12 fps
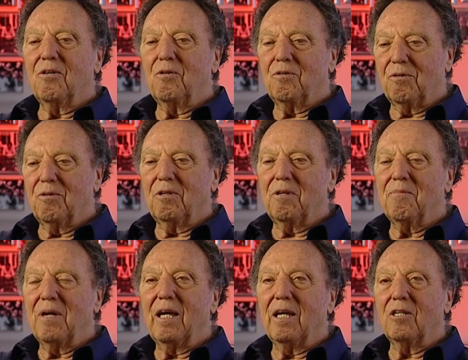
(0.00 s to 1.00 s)
who truly
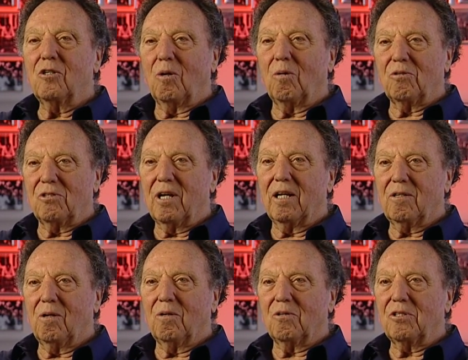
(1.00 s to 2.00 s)
made
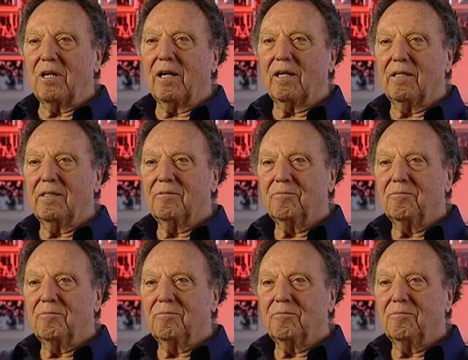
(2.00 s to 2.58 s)
Kolchak Kolchak.